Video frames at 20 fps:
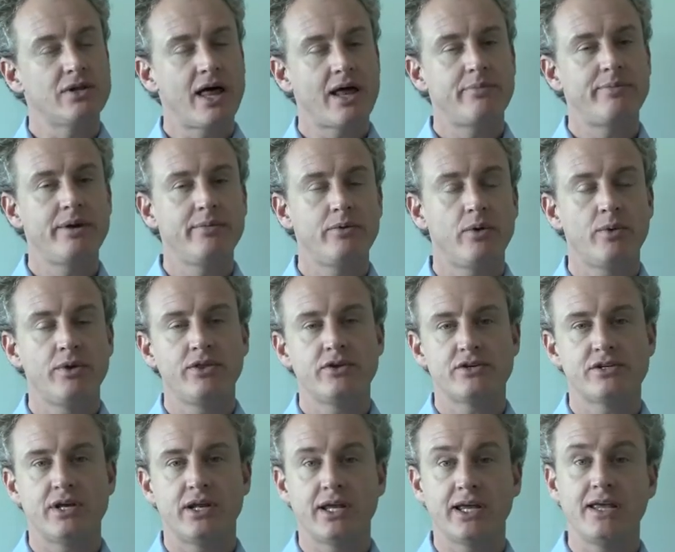A lot of people, when they're
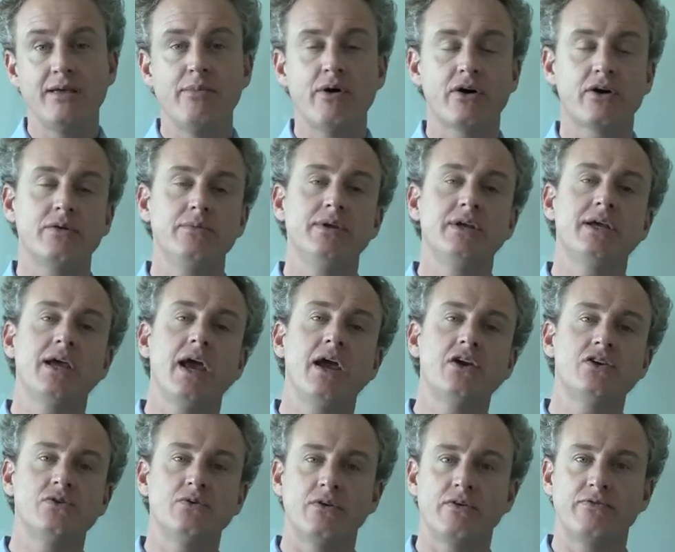sending email
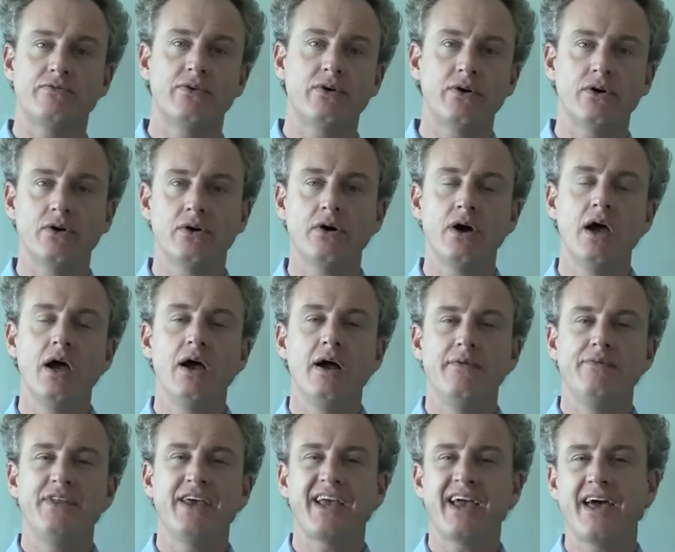communication or referral,
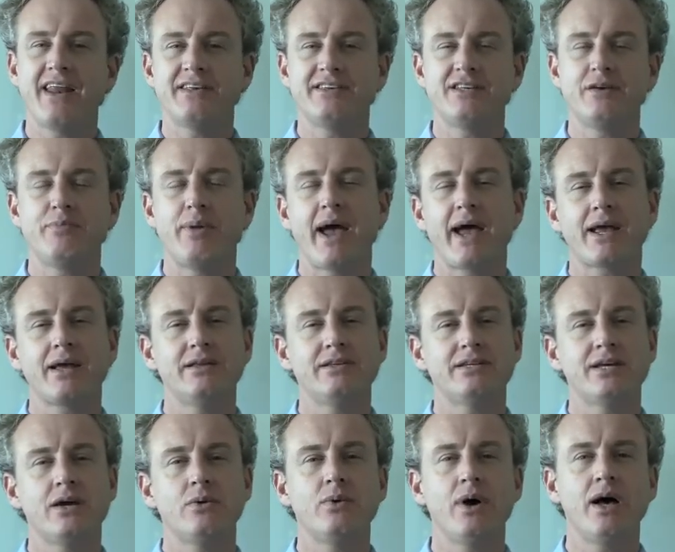they kind of sit back and
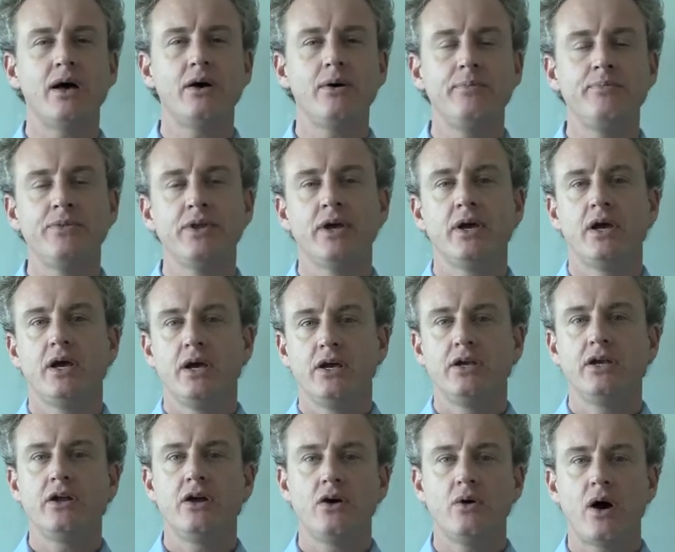say, well,
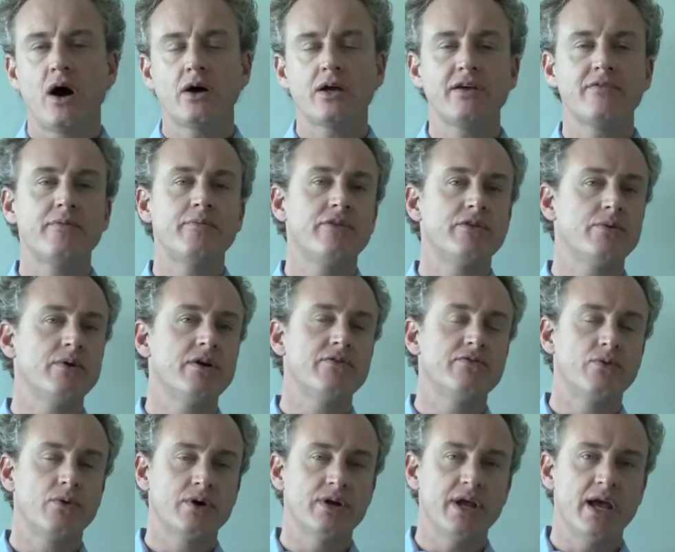I'll give them 3 or
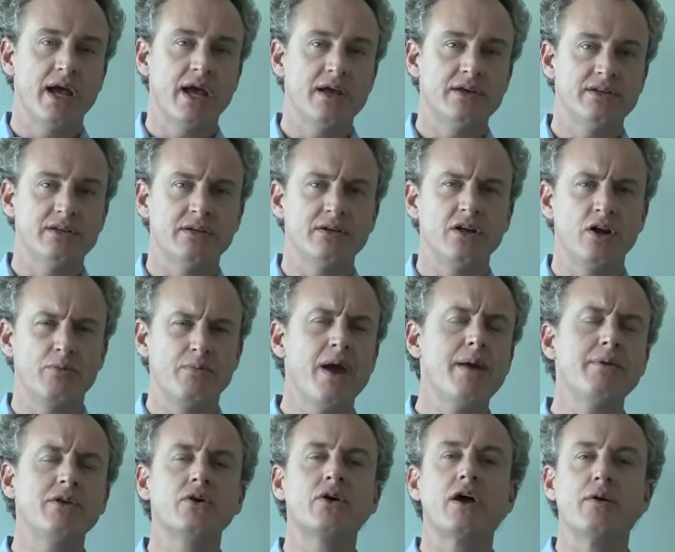4 days and
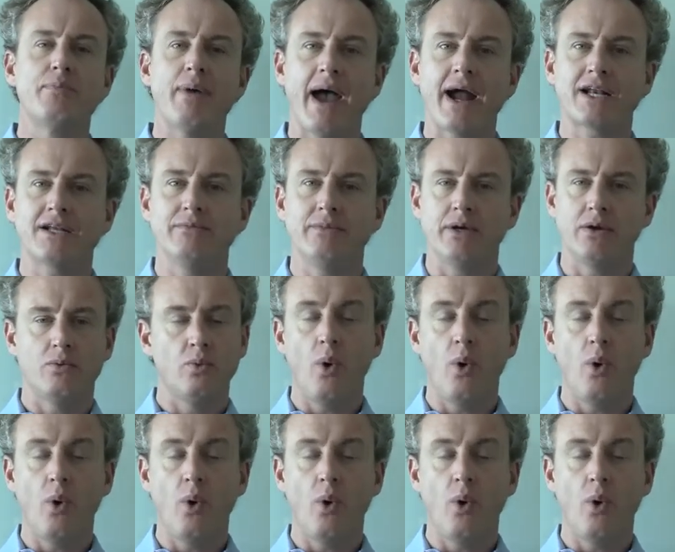maybe they'll get back to me.